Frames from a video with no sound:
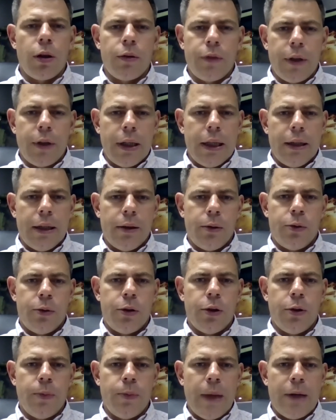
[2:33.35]
of the
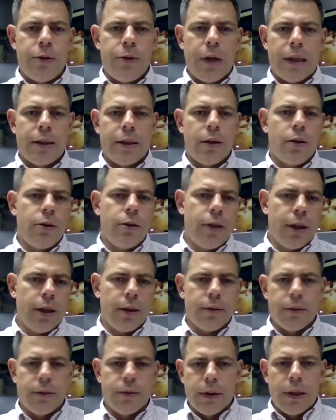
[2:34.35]
return metrics,
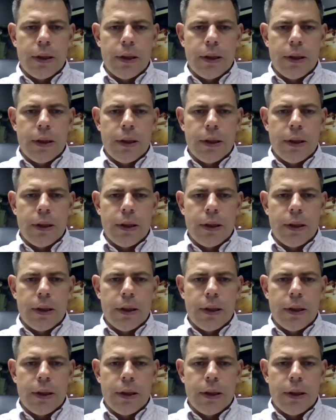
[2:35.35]
including